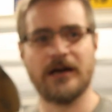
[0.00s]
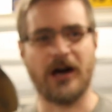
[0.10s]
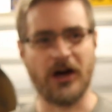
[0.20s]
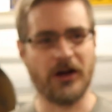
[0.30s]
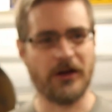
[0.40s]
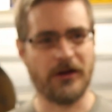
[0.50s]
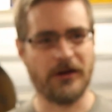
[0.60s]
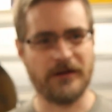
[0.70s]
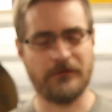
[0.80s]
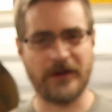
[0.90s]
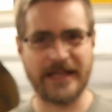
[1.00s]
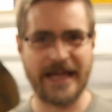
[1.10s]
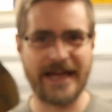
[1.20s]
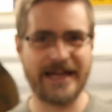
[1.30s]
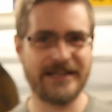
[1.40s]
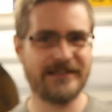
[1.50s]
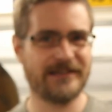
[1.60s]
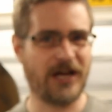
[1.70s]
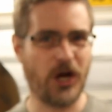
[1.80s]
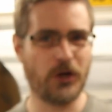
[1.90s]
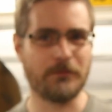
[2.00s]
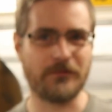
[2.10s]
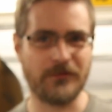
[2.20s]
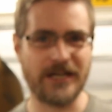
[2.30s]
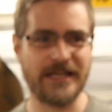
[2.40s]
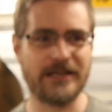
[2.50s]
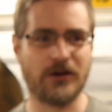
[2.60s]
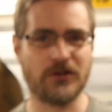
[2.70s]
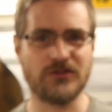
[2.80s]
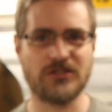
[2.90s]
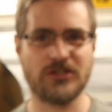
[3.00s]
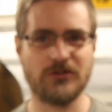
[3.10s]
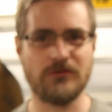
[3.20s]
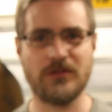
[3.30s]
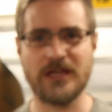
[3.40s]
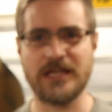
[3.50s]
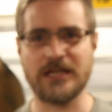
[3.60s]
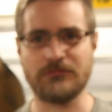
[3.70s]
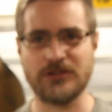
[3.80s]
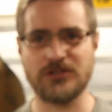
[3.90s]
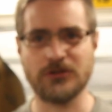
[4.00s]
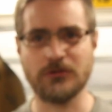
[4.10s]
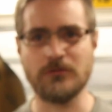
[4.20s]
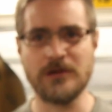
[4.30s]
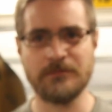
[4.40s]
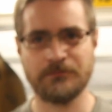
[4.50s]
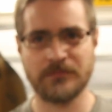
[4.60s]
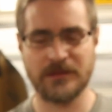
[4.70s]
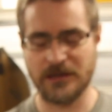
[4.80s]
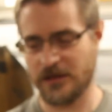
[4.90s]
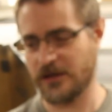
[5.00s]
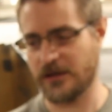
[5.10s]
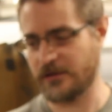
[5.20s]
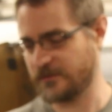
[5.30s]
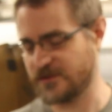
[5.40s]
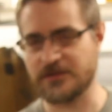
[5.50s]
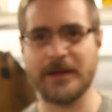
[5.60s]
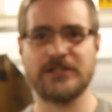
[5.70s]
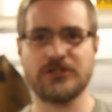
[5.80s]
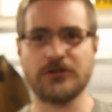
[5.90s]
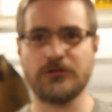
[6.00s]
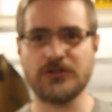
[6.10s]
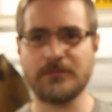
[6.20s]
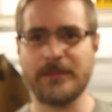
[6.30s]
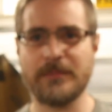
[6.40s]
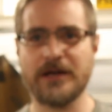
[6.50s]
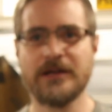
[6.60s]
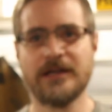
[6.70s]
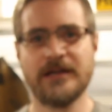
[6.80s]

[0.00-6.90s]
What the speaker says: If I can, hopefully onto the original suspension crossmember.